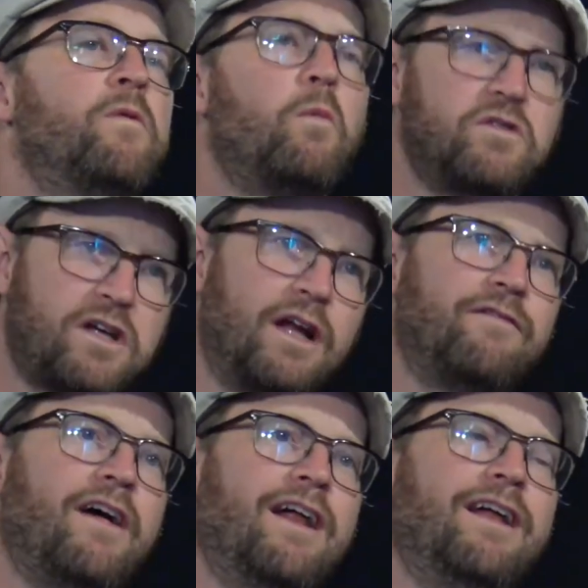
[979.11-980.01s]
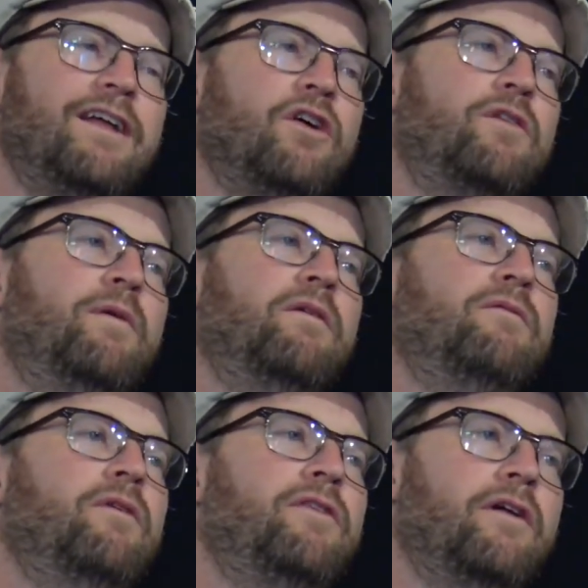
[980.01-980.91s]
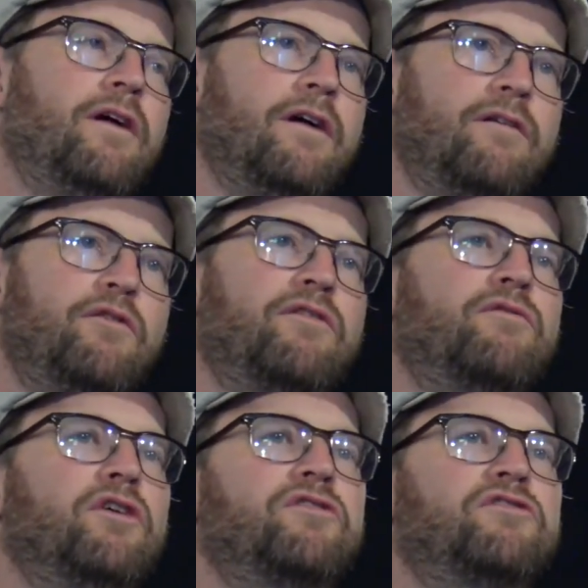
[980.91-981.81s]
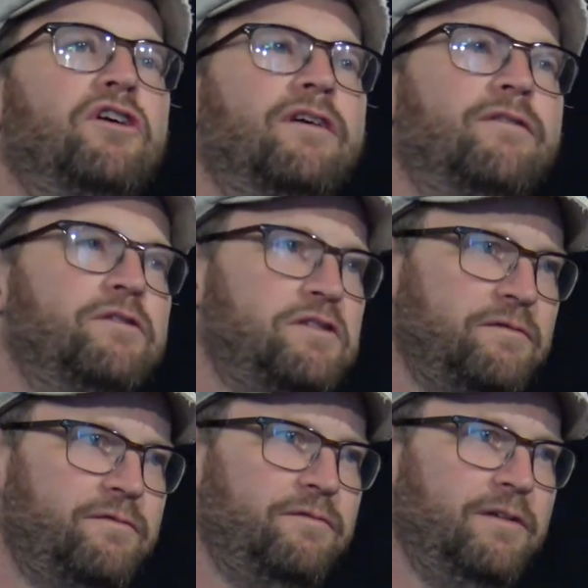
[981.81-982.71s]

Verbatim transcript: was kind of that ilk, but with a with a real strong influence of